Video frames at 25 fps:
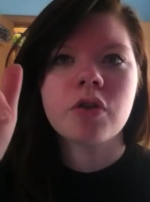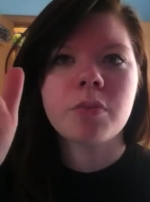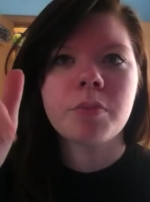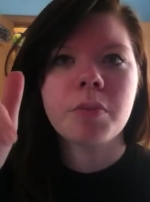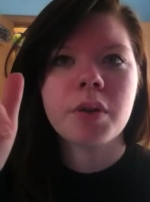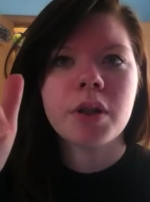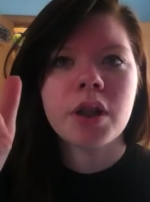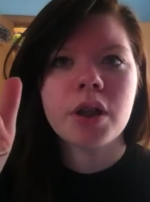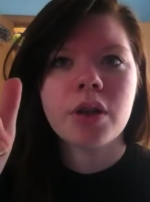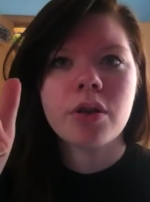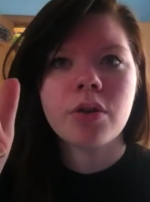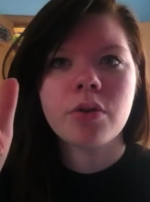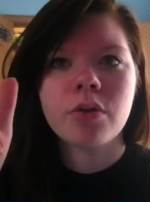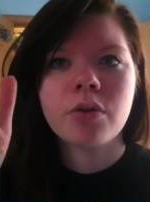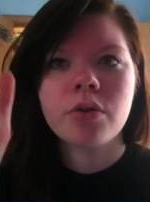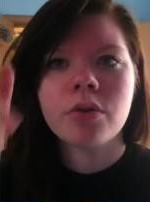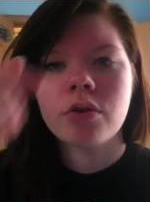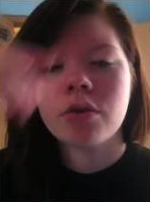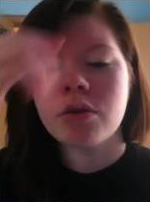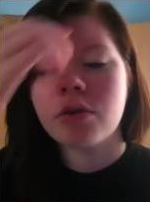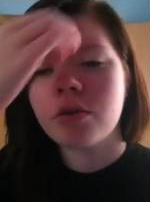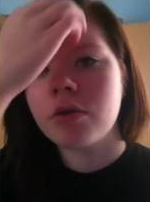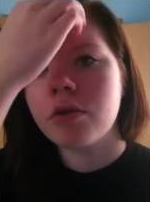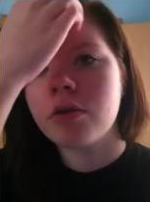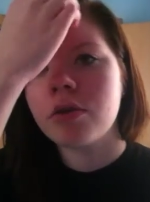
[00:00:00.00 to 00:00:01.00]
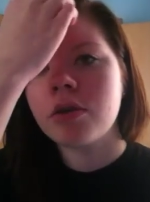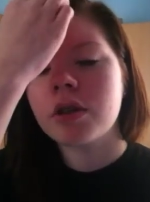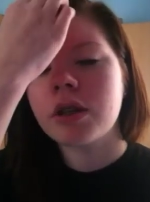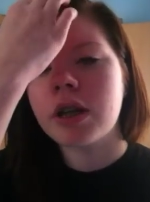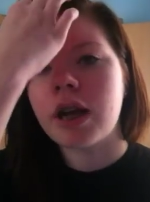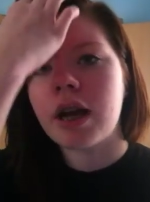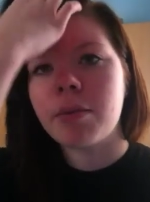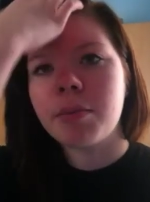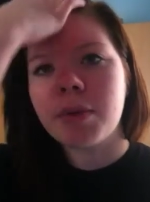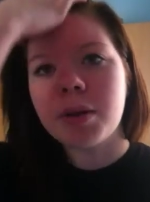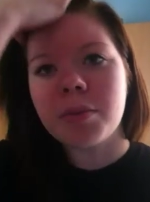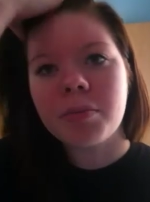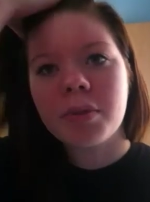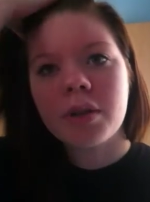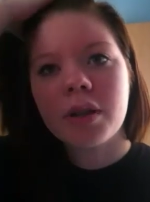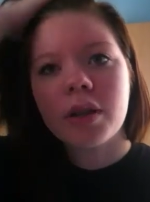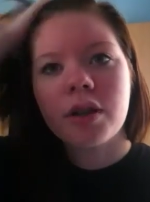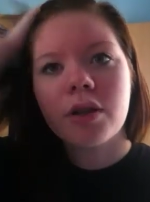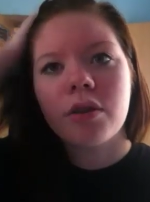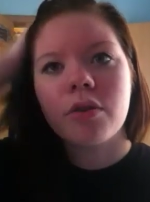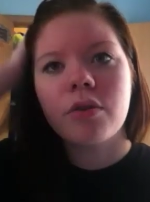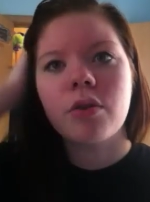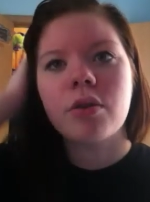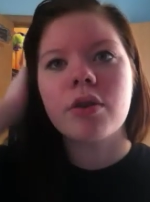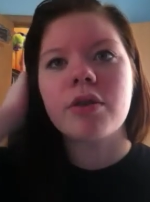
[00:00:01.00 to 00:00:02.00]
below, comment
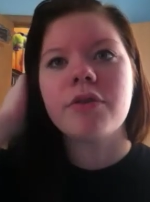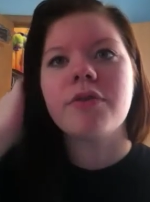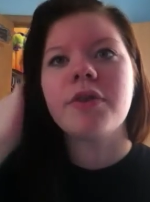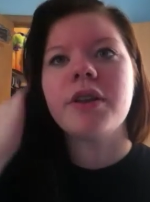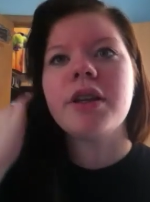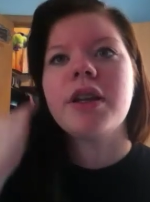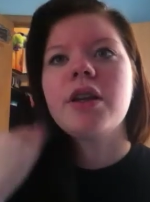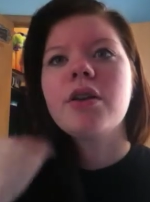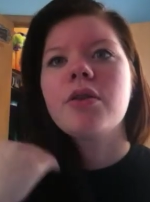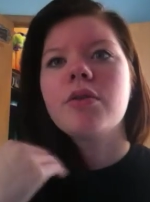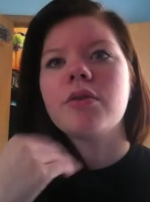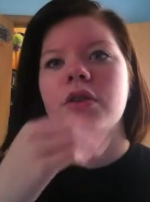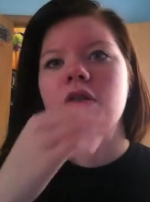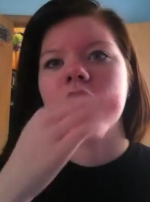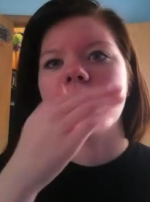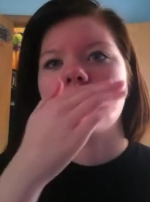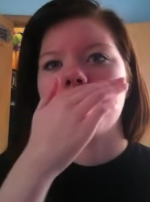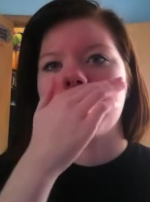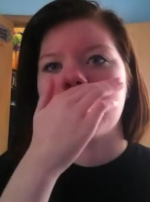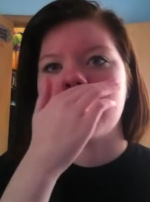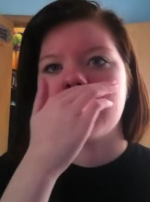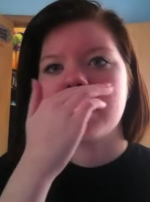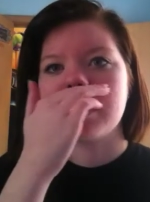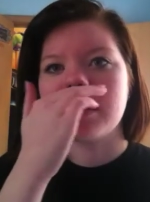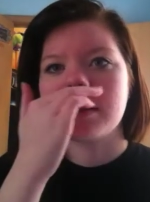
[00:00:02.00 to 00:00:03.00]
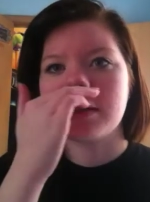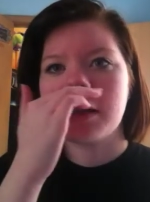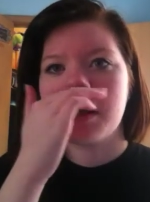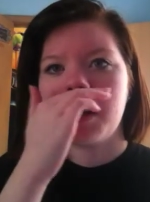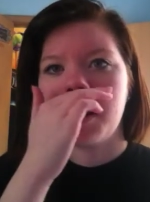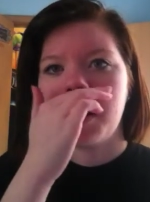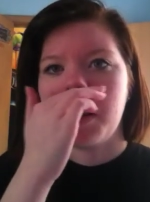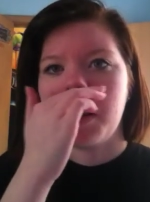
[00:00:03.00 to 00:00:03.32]
below, or video response.